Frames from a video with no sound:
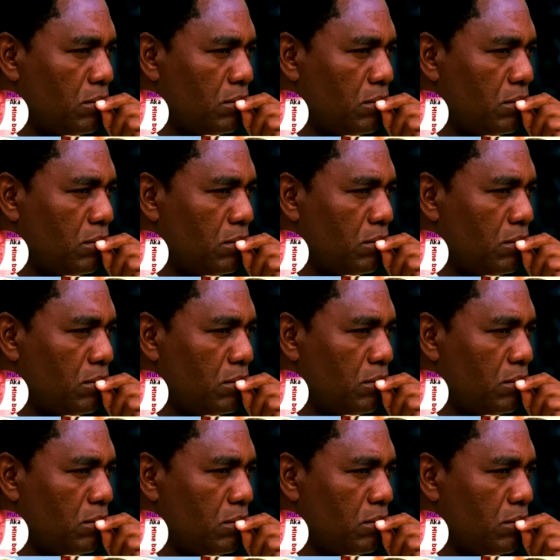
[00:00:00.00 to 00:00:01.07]

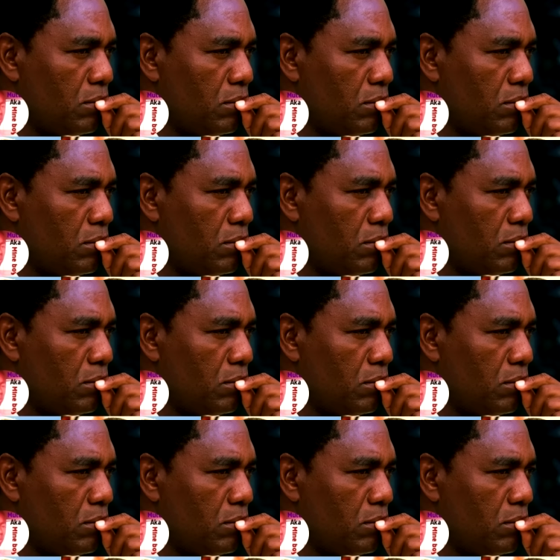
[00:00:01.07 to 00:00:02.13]

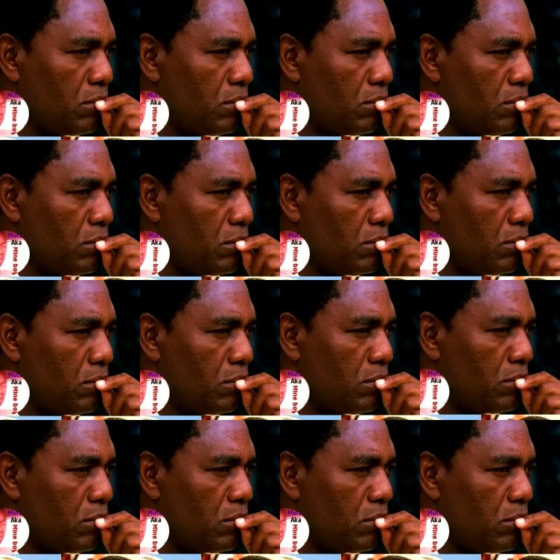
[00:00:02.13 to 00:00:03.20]

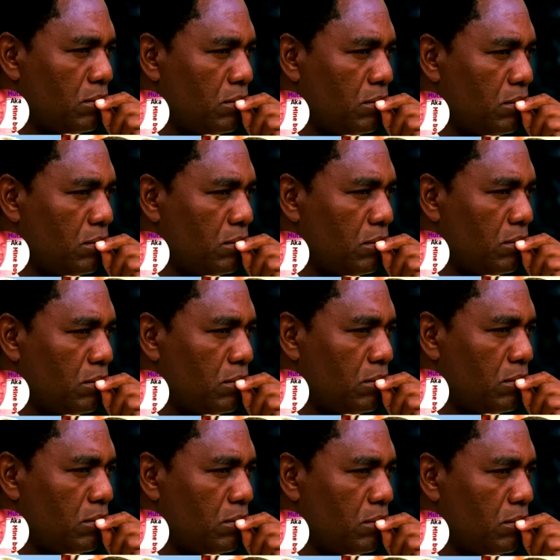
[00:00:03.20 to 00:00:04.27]

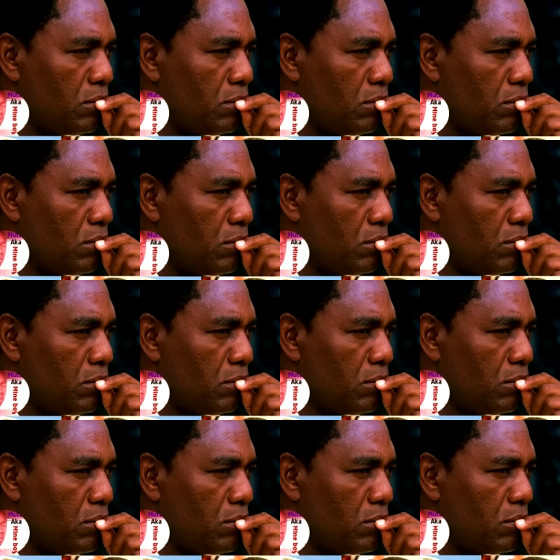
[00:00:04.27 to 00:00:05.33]

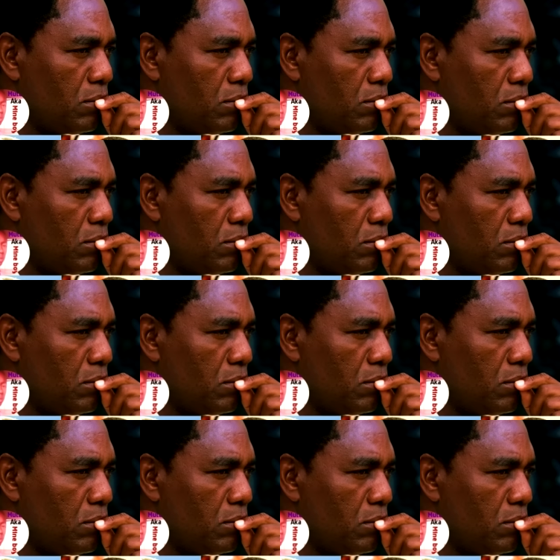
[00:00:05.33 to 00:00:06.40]

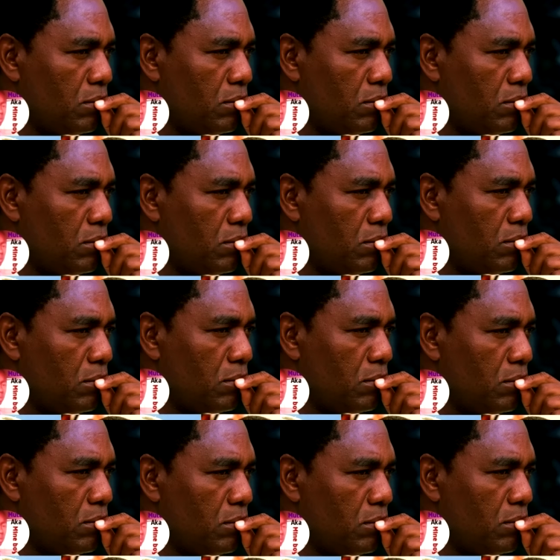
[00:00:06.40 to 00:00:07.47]

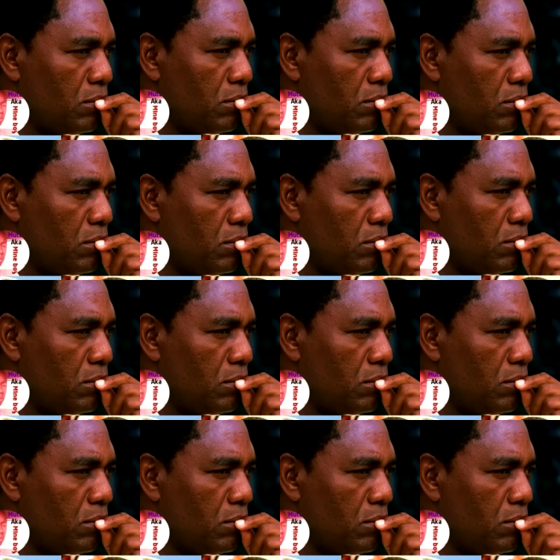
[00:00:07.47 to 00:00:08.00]
(not speaking)